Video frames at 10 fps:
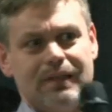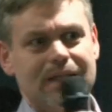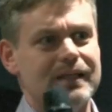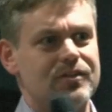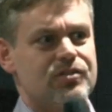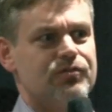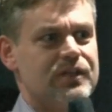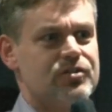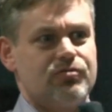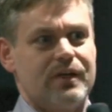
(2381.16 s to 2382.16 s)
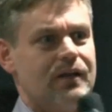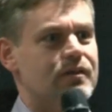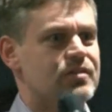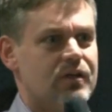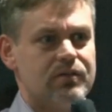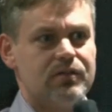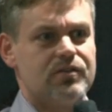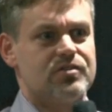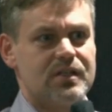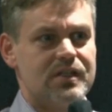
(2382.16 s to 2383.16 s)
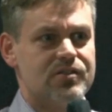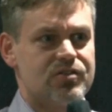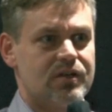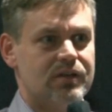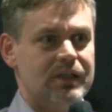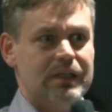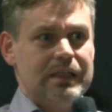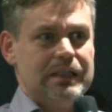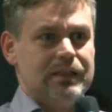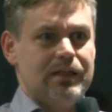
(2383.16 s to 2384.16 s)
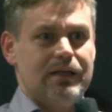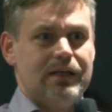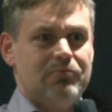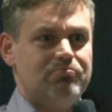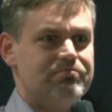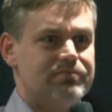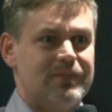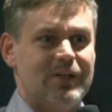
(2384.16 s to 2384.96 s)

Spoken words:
leaders of history, Alexander, Caesar, Mao,